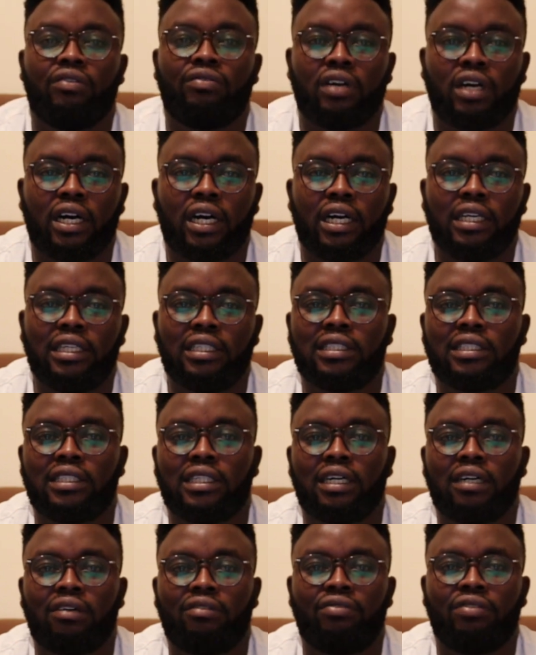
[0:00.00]

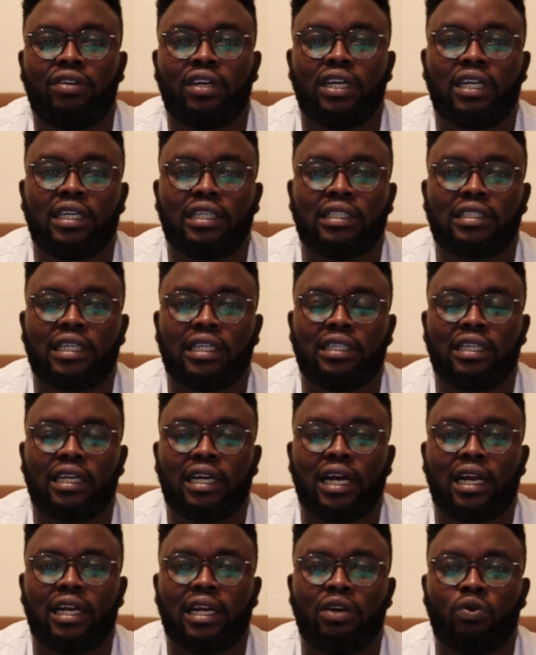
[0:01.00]
intravenous
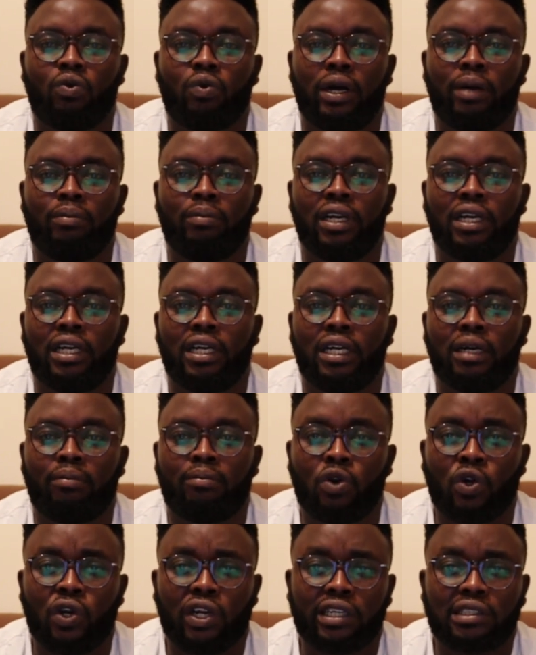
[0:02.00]
adrenaline, 1 milligram
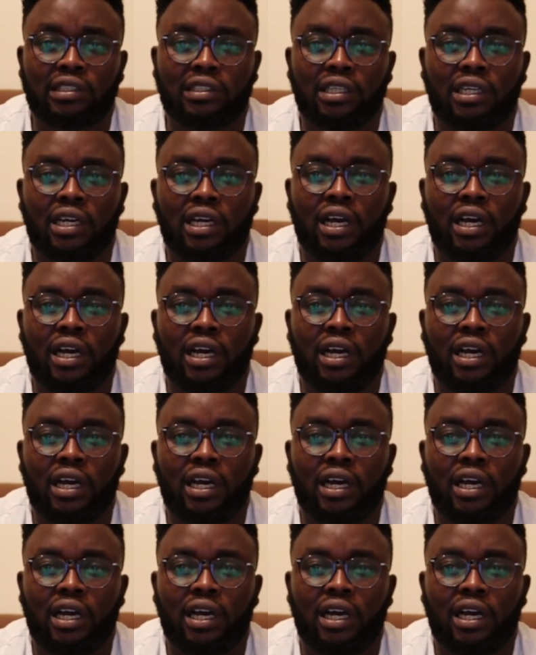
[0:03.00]
bolus,